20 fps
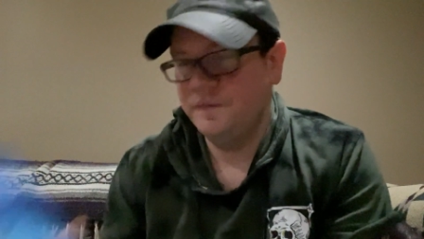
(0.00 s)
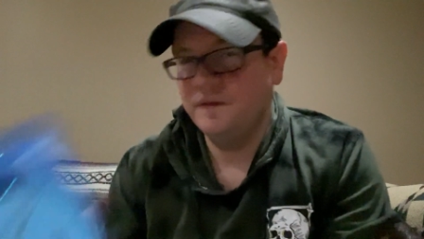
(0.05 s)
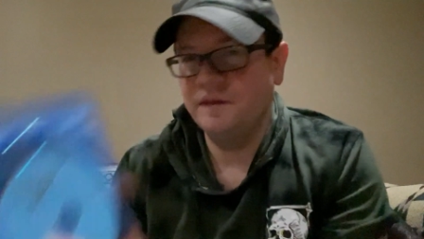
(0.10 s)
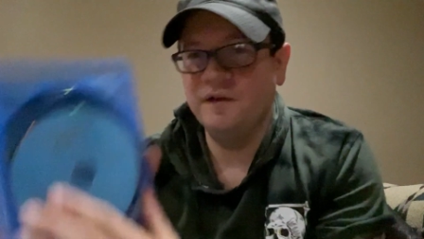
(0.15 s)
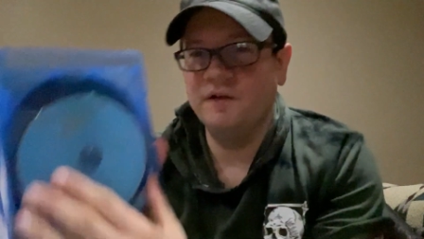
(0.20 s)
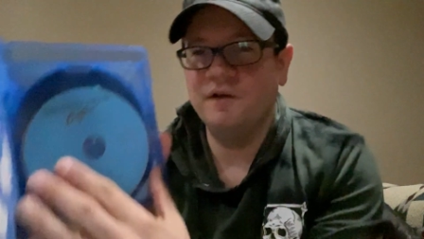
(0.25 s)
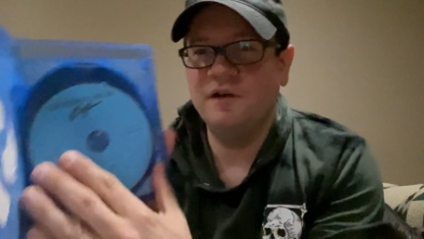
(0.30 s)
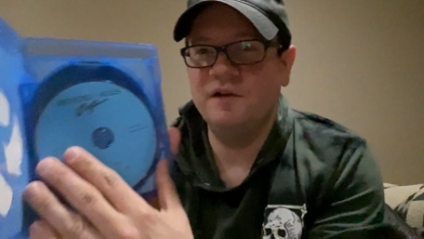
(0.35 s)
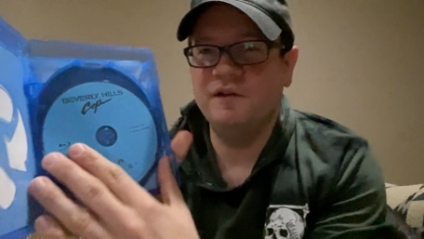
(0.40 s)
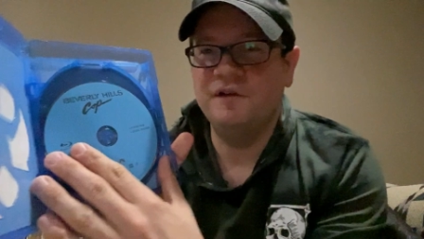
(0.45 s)

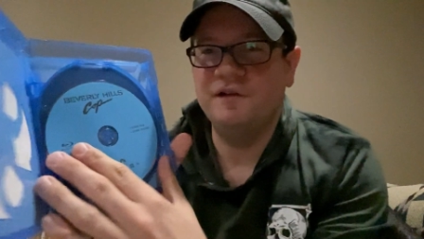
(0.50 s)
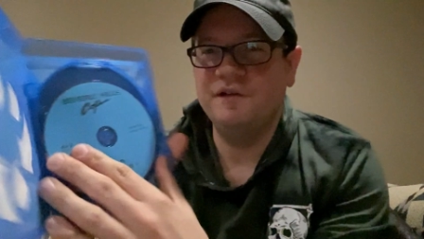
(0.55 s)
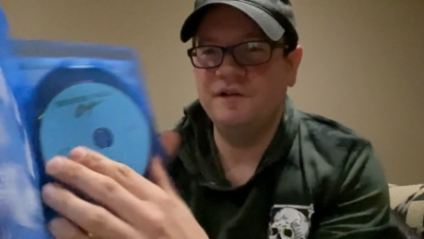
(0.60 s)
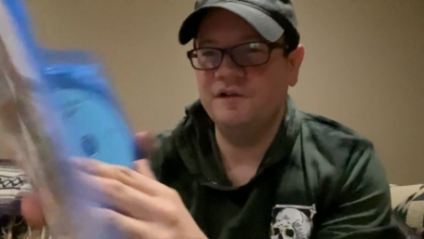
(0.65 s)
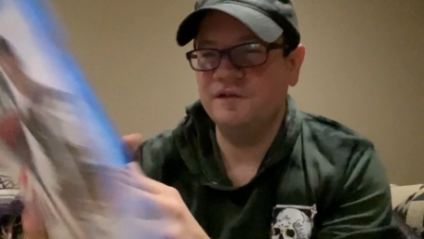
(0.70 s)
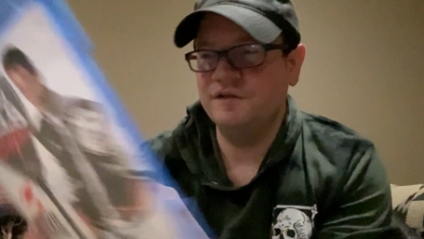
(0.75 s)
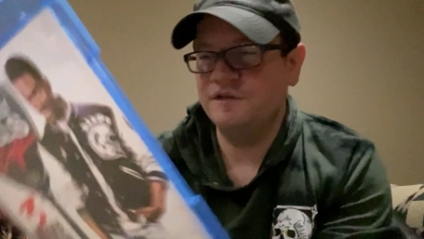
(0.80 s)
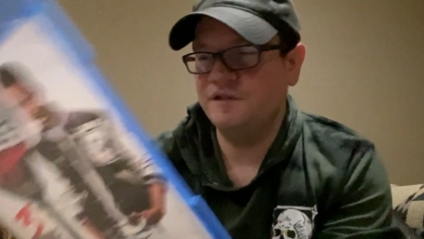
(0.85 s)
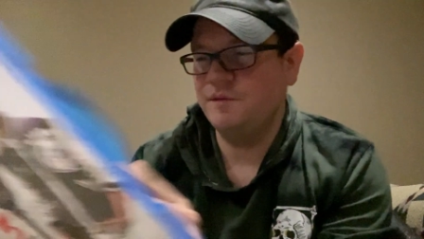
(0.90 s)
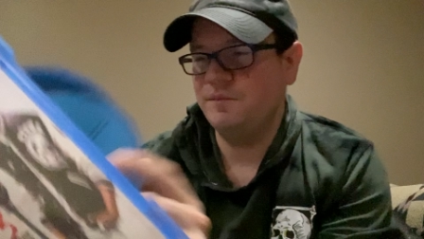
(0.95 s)
They're all on
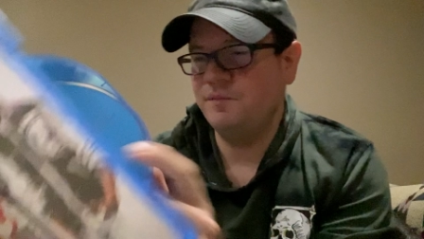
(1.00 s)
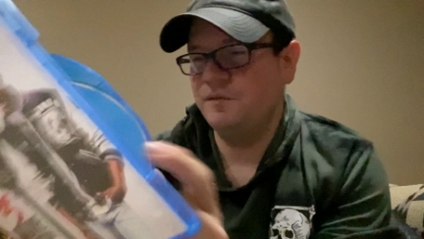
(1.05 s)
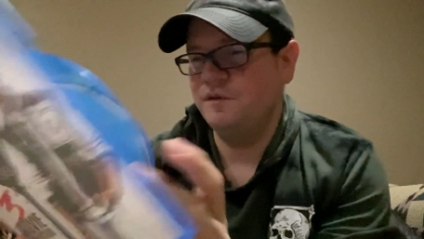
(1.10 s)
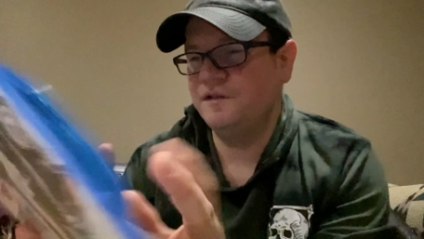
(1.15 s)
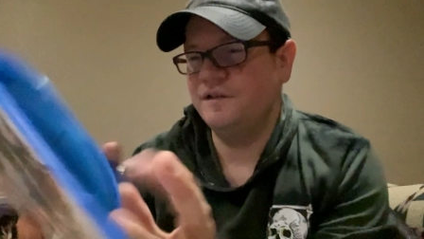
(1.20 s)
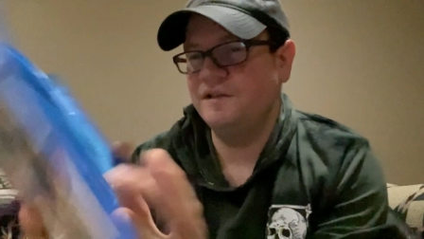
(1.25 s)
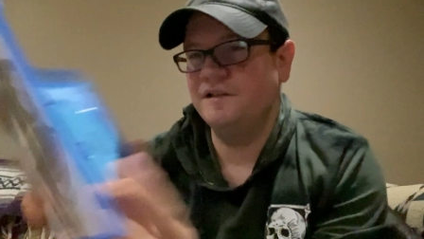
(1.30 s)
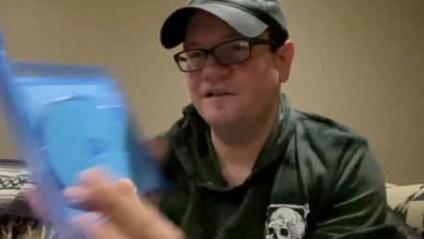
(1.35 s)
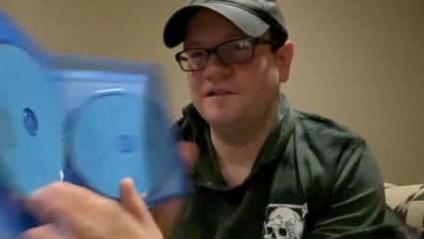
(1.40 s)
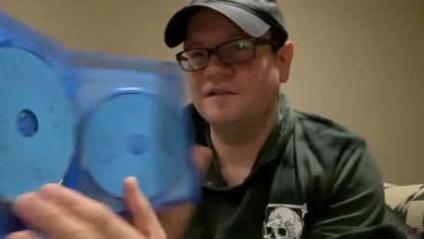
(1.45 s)
their
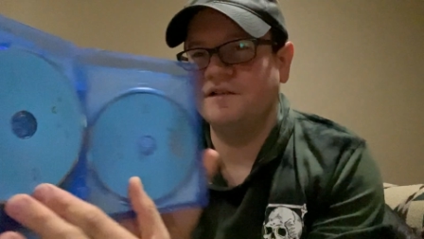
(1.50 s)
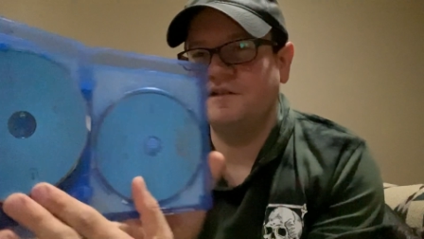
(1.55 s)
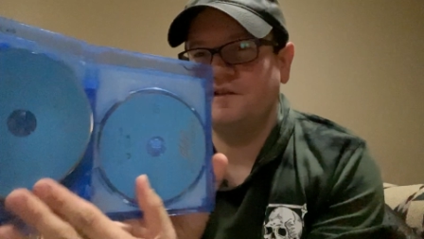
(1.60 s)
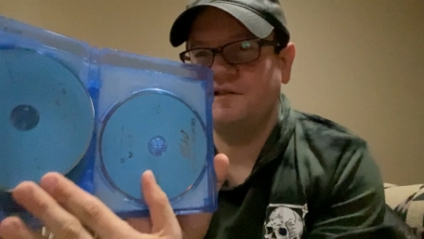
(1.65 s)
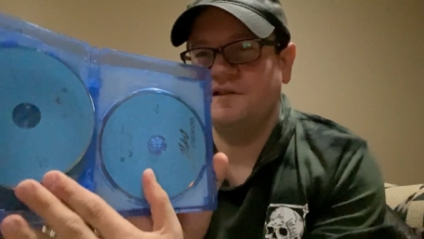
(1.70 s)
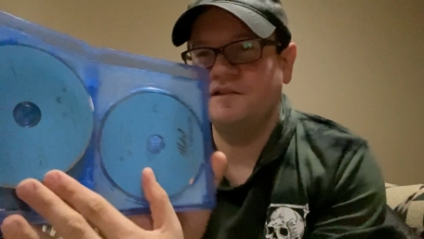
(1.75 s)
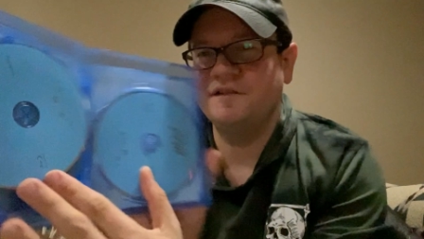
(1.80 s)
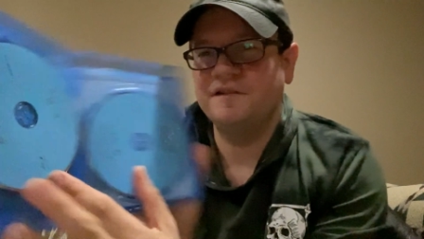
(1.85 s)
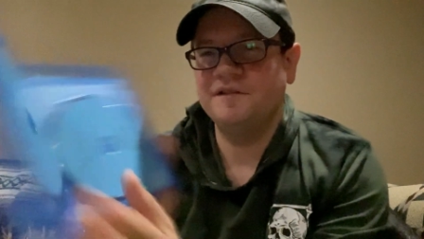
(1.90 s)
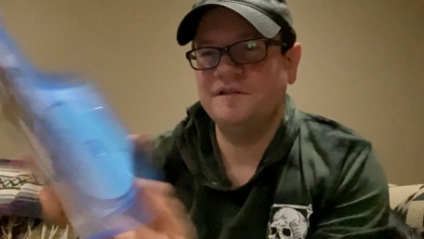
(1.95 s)
separate
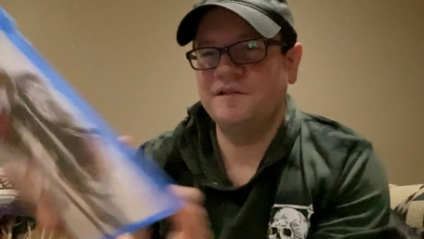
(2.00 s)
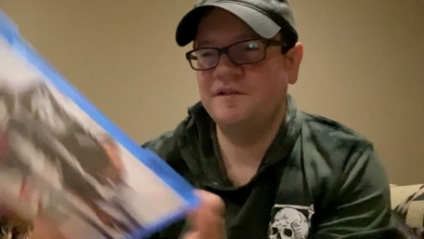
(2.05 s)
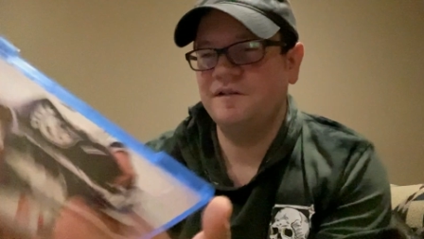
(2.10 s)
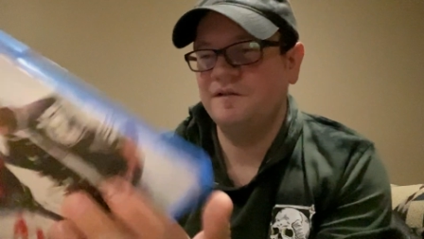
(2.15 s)
discs.